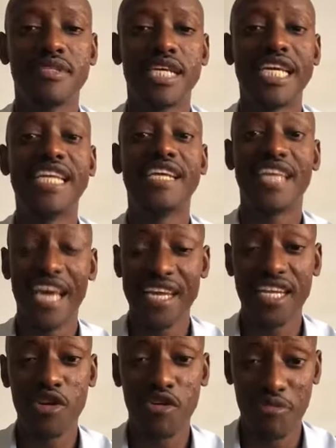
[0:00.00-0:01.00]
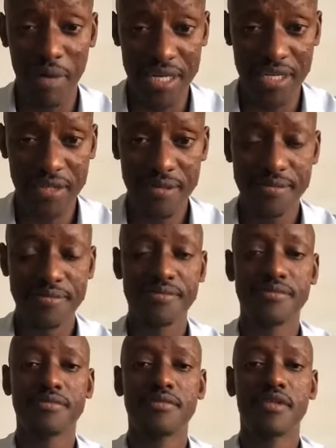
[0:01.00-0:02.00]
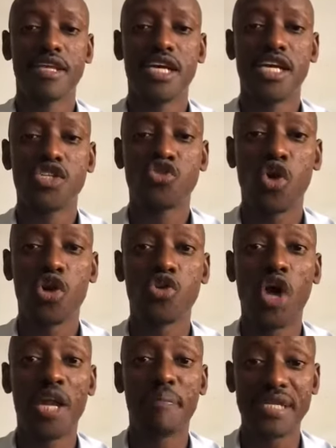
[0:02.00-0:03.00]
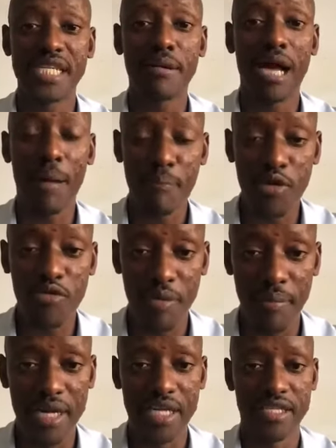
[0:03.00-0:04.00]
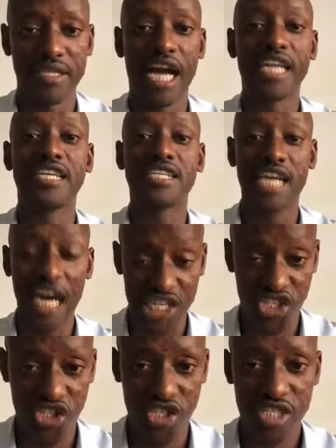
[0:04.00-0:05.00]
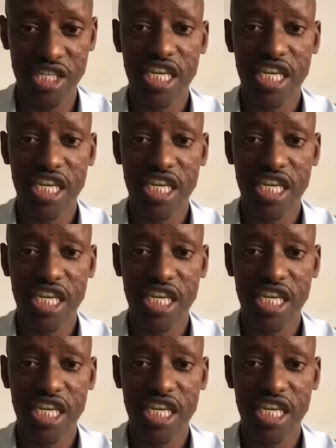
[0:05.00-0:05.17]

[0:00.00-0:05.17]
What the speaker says: in a dire need of money. So you had better approve the money. I need cash.